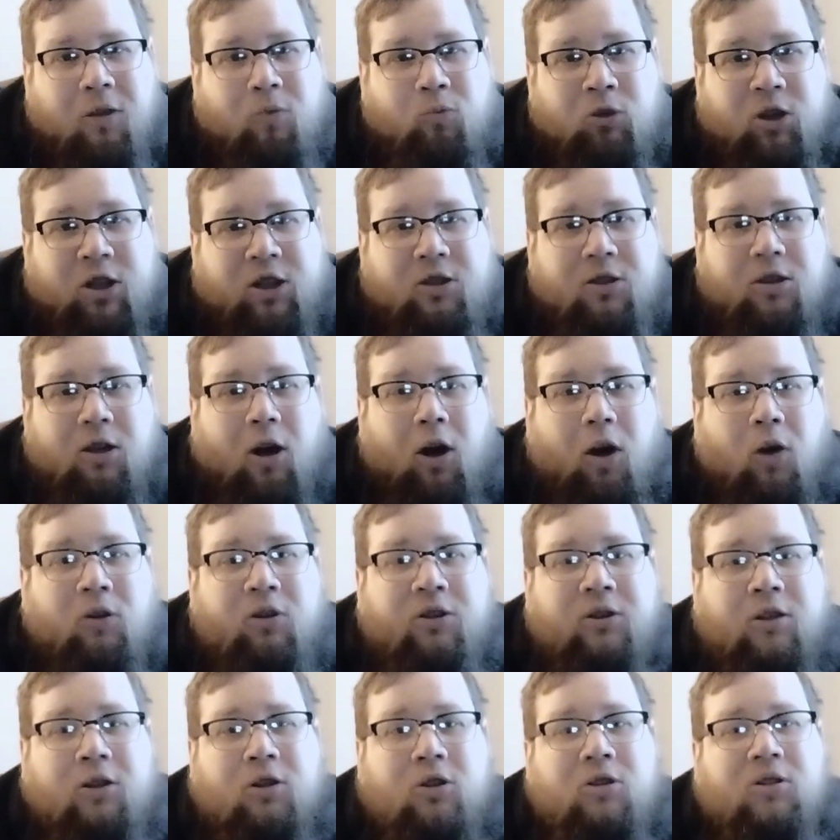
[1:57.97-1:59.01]
Which is
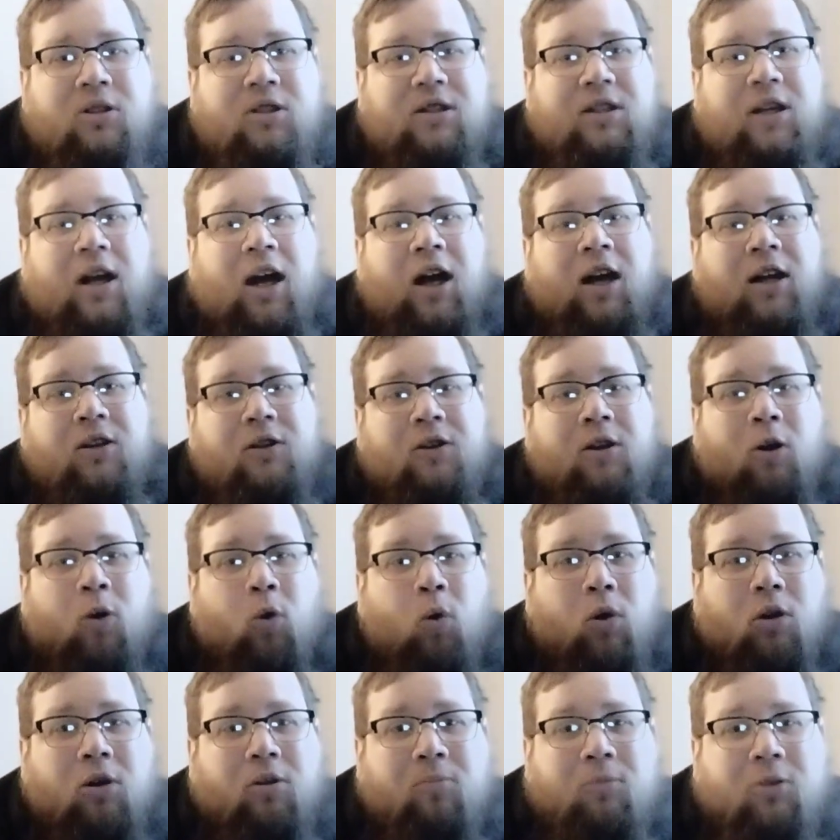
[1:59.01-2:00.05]
always a good sign in a
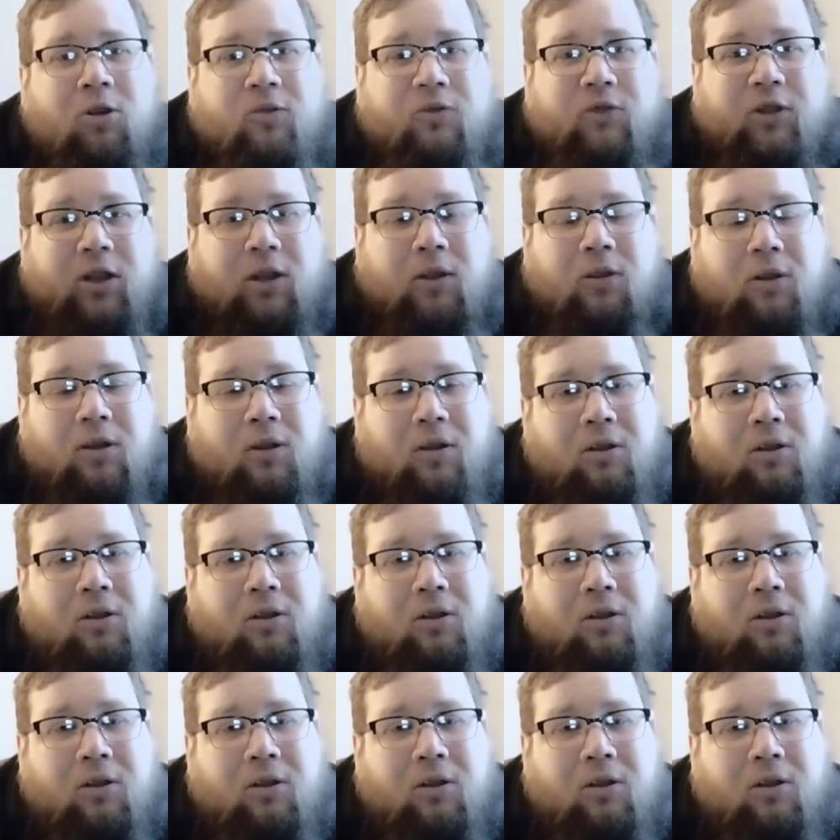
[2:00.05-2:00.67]
horror movie.